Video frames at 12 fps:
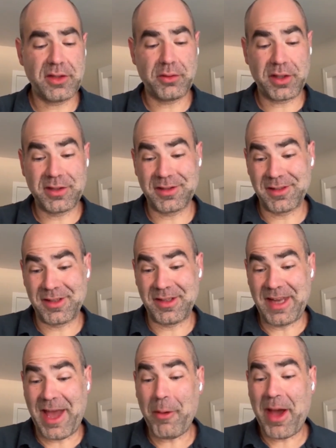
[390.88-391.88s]
that you can
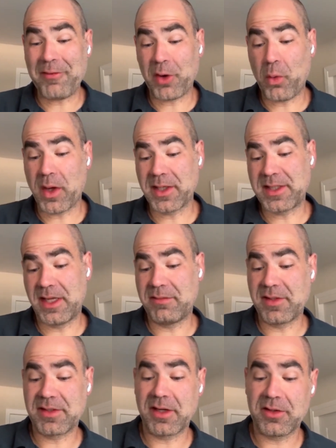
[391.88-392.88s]
now have a quantitative
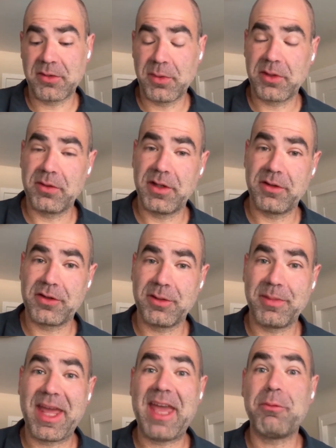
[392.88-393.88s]
discussion with your leadership?
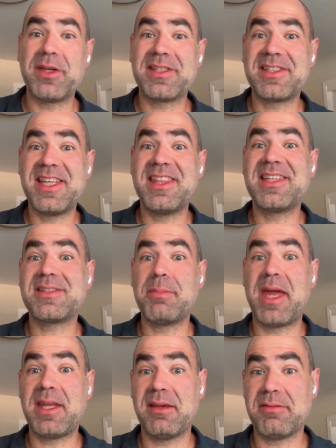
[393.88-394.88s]
Hey, we see this
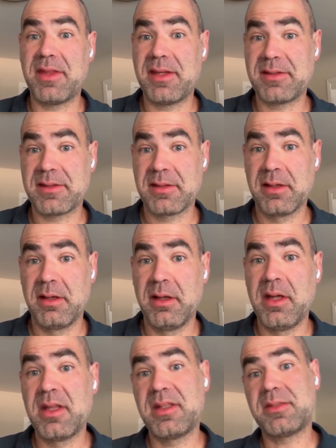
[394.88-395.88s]
many of this.
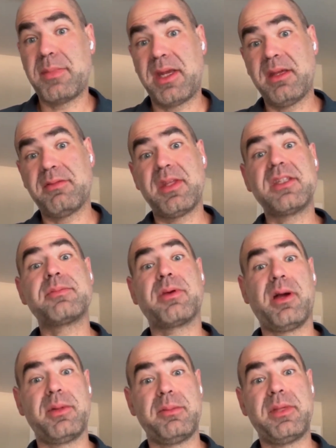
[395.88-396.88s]
This many of this
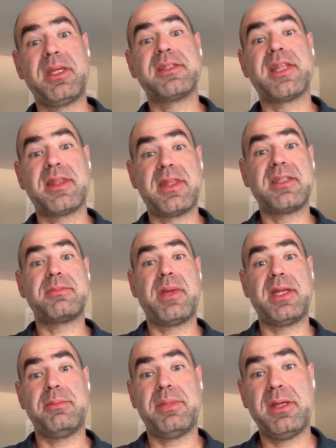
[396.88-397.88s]
probably means that this
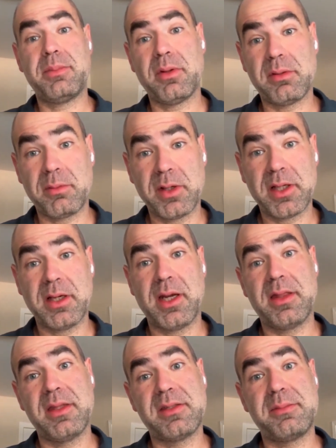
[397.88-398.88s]
many people are working on
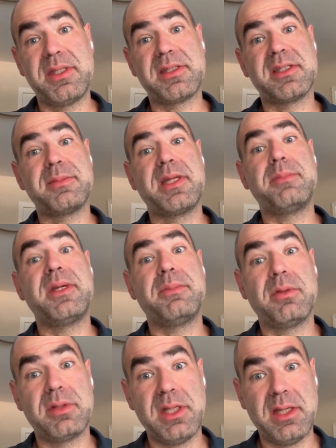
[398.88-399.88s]
it. This means this many
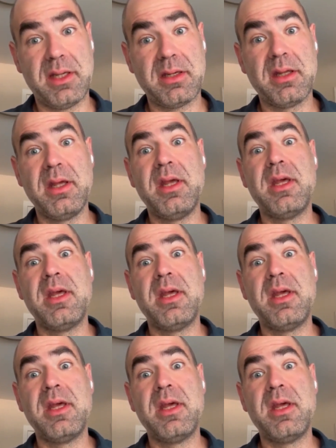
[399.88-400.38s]
people need it.